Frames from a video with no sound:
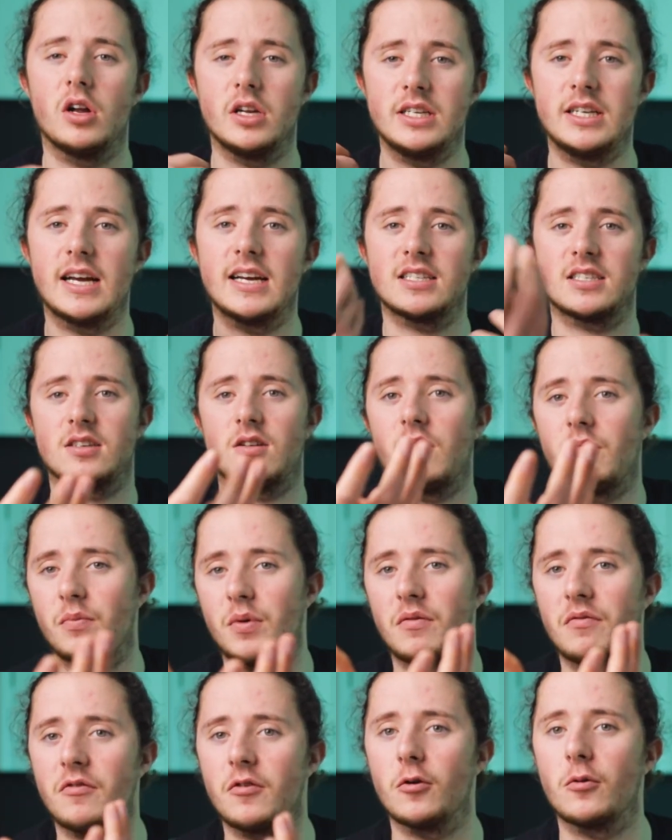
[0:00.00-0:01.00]
Yes, I've
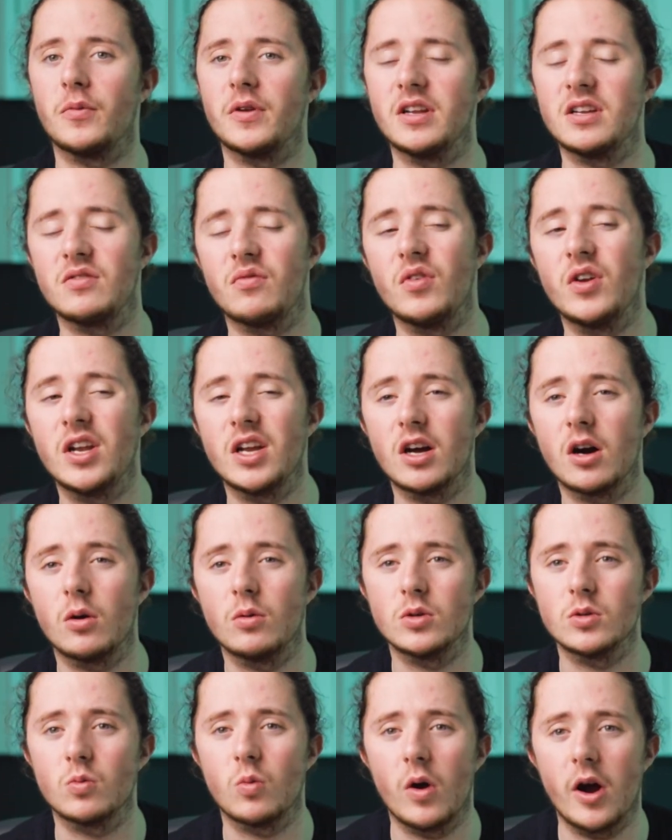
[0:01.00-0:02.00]
been filming this video
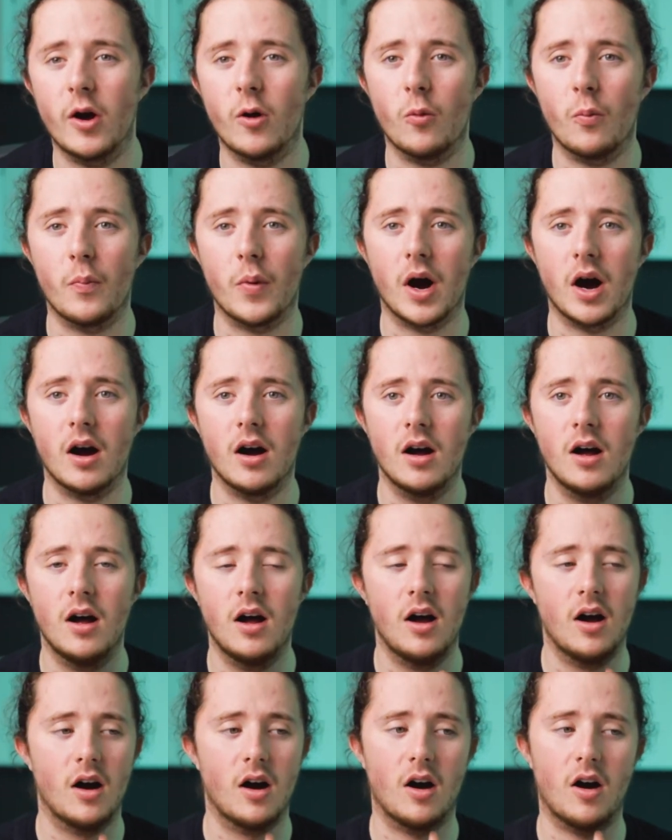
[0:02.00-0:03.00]
as well, but
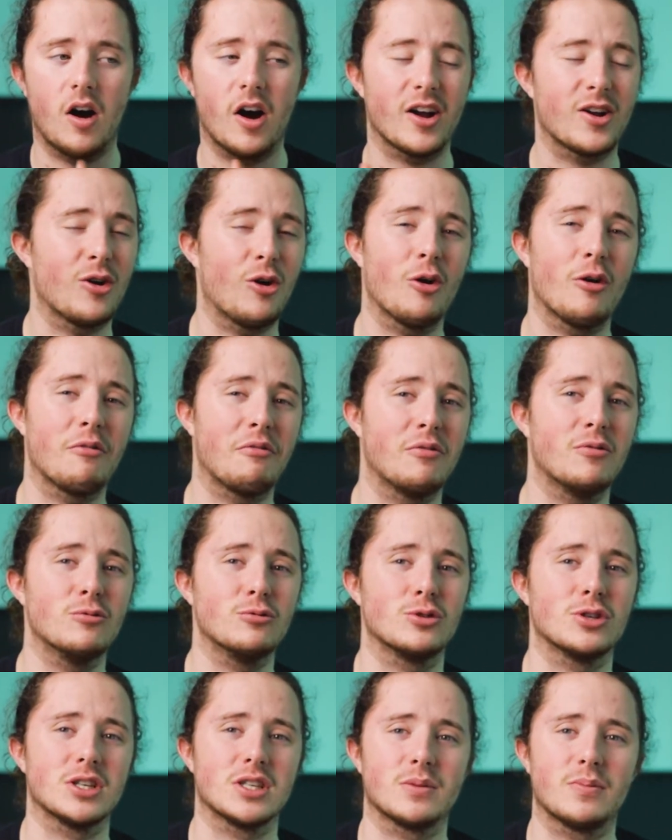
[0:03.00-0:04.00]
I can't
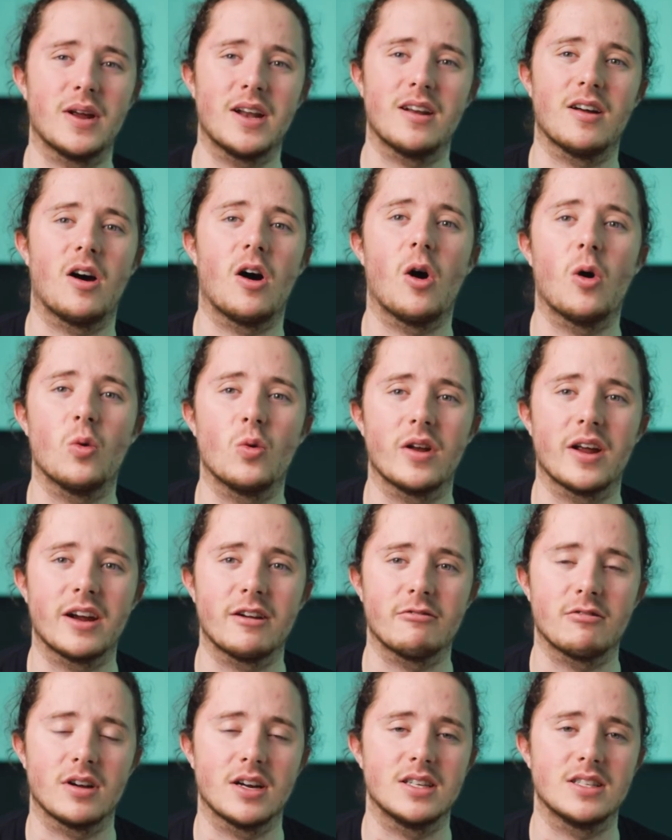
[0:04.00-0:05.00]
afford to spend a whole day
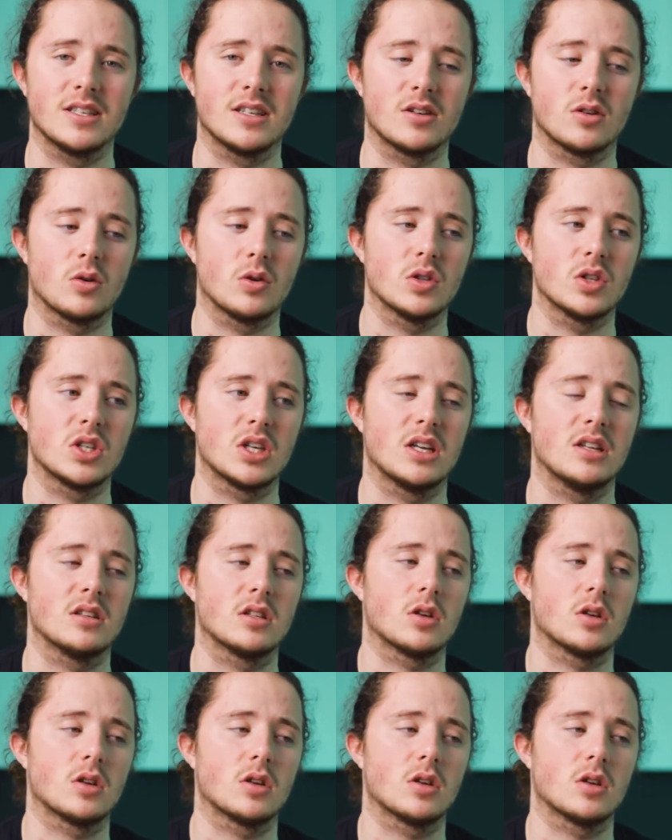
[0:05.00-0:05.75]
creating content.